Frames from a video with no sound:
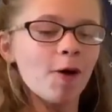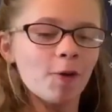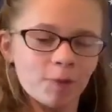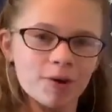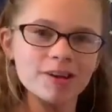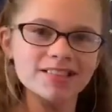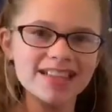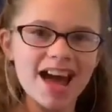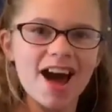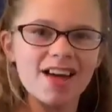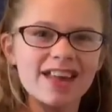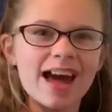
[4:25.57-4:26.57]
We'll
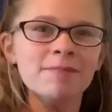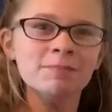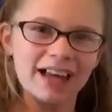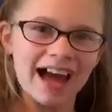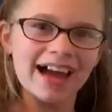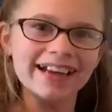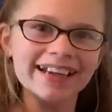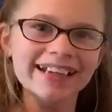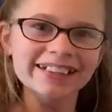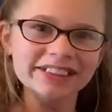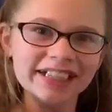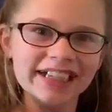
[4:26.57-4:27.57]
tell that
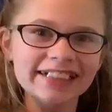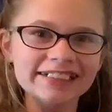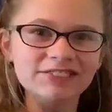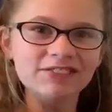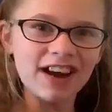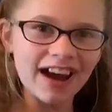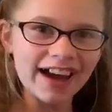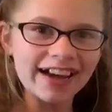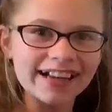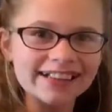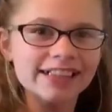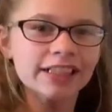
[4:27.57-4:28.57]
package Indian
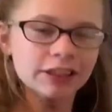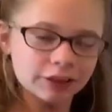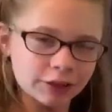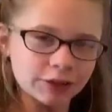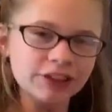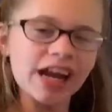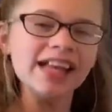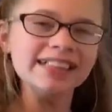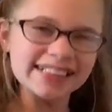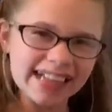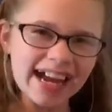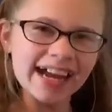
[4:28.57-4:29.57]
divided to just
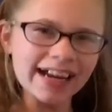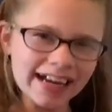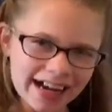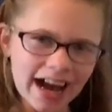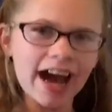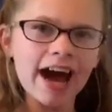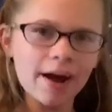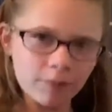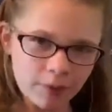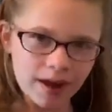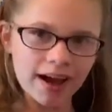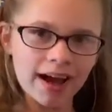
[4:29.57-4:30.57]
stay
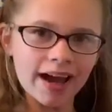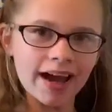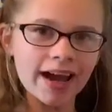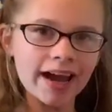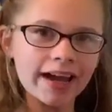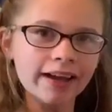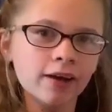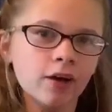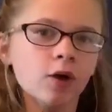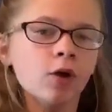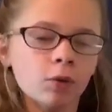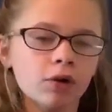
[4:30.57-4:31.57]
away.
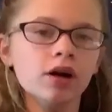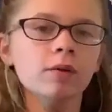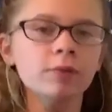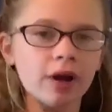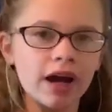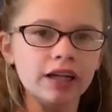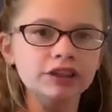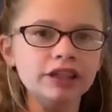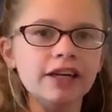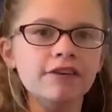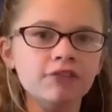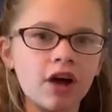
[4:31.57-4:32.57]
We'll crash
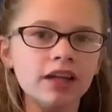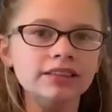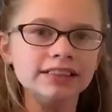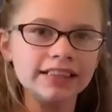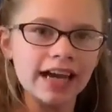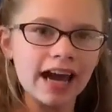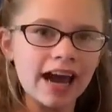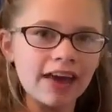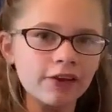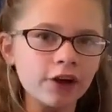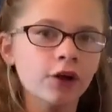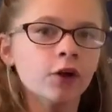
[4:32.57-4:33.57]
and box together.